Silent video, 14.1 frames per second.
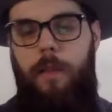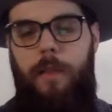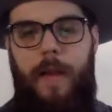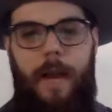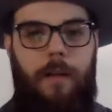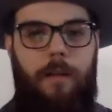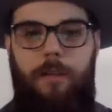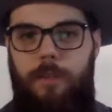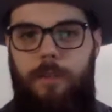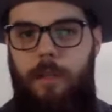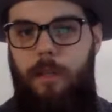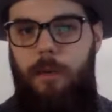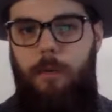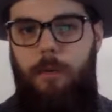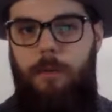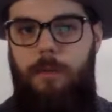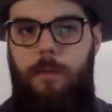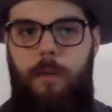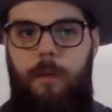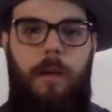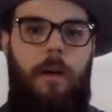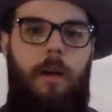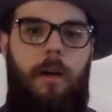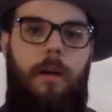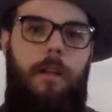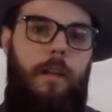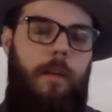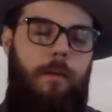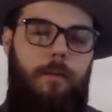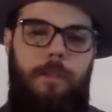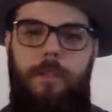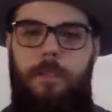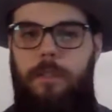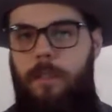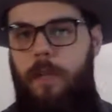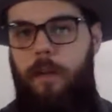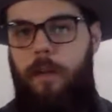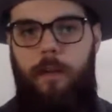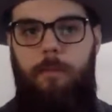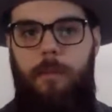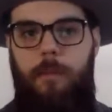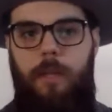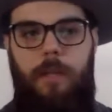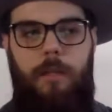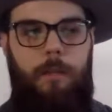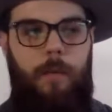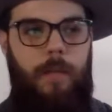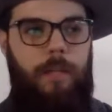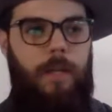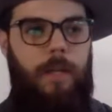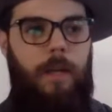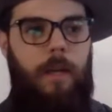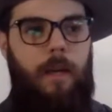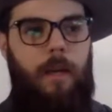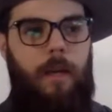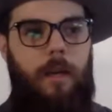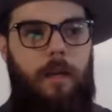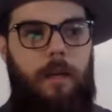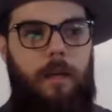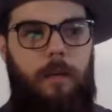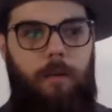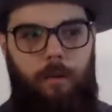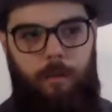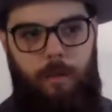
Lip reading: the actors didn't know what was going on and they were just there to collect a paycheck. you know